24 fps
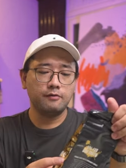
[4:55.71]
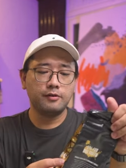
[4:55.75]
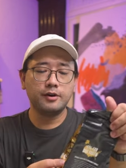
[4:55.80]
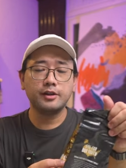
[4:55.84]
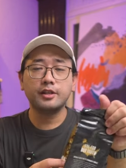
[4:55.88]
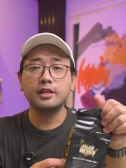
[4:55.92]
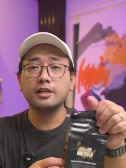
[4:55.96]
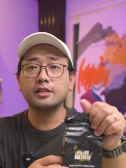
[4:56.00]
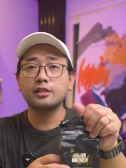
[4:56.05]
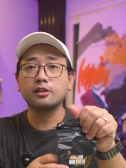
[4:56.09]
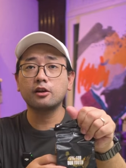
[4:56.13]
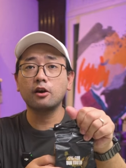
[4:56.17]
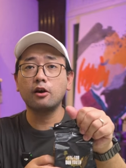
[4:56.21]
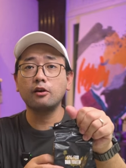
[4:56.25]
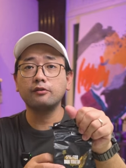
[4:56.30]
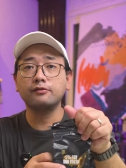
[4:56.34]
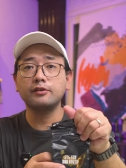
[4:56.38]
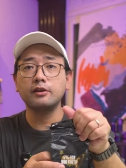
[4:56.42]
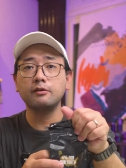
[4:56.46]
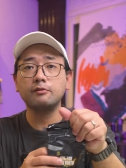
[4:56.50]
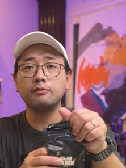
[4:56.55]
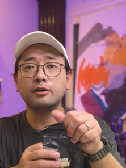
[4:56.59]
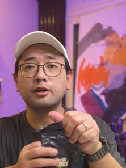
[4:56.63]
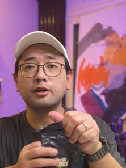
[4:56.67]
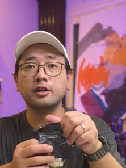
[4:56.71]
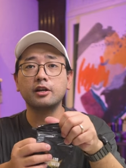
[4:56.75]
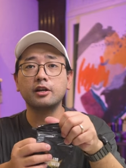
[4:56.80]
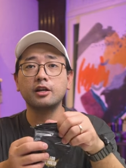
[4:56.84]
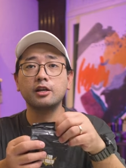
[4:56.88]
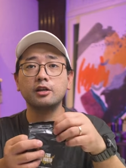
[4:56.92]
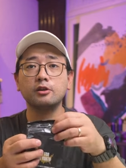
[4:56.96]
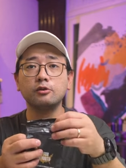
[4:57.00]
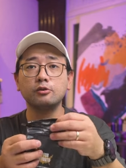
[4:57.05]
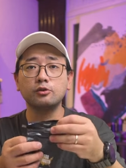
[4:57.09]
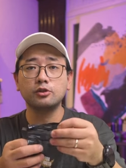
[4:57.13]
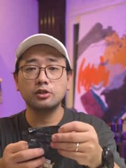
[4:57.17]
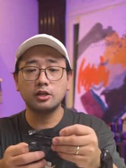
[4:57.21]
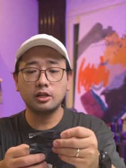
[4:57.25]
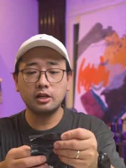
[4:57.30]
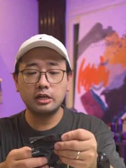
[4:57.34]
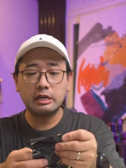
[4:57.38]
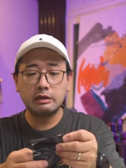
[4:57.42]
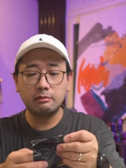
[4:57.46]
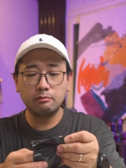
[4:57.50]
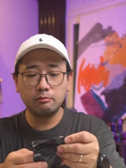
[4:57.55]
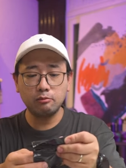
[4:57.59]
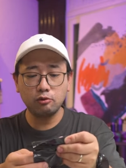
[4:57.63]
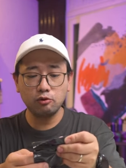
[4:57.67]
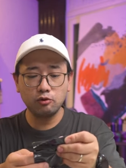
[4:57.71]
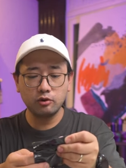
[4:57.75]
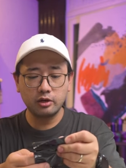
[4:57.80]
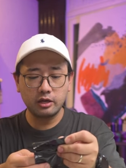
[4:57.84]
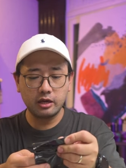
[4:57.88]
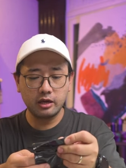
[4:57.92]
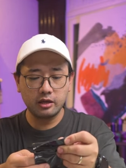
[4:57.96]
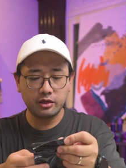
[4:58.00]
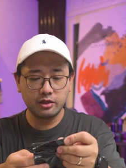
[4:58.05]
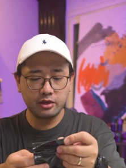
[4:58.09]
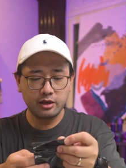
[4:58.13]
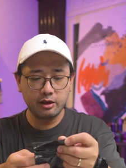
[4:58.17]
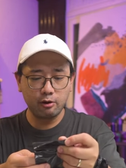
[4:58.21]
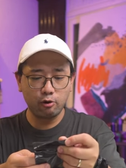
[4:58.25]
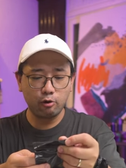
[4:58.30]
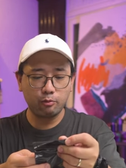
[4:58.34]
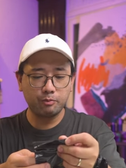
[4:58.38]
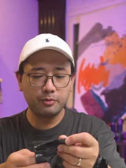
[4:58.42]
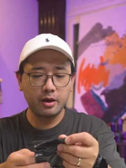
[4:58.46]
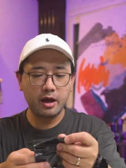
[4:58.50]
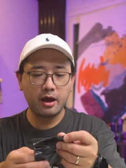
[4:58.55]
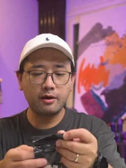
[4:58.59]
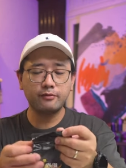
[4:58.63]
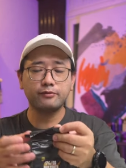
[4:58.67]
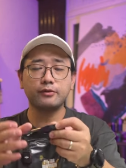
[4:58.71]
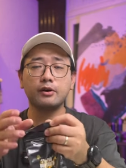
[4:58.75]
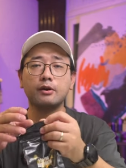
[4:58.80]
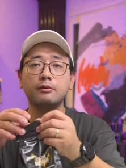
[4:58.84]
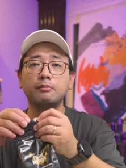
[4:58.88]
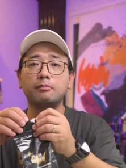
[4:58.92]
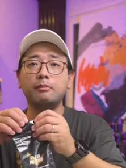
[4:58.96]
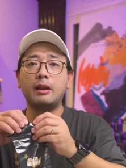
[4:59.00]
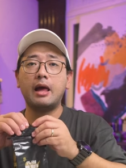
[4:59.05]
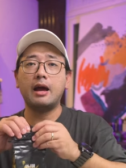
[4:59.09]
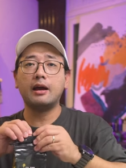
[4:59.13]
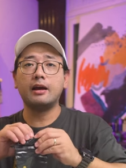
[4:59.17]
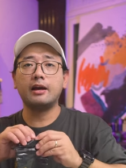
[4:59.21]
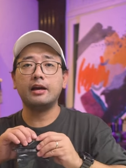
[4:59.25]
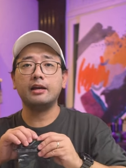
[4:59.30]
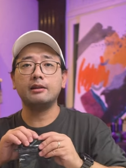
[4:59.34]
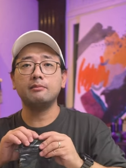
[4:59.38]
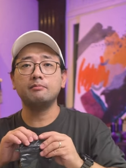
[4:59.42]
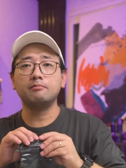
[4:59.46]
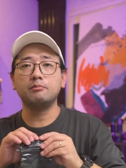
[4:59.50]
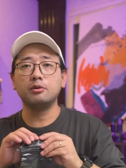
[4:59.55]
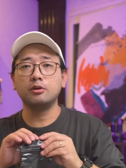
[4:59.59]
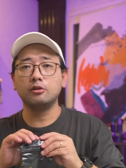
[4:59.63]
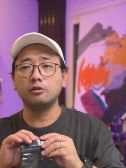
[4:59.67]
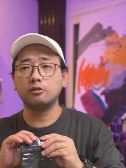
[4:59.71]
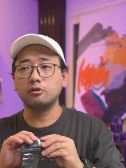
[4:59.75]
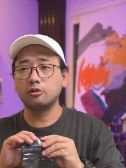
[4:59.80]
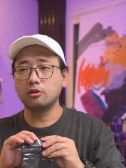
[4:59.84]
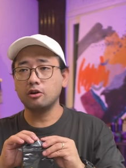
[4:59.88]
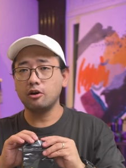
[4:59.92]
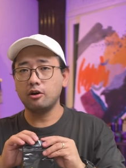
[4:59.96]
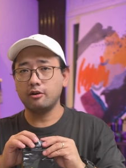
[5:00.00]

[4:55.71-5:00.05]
For this coffee, we're gonna use the Limu Ethiopia from Black and Bold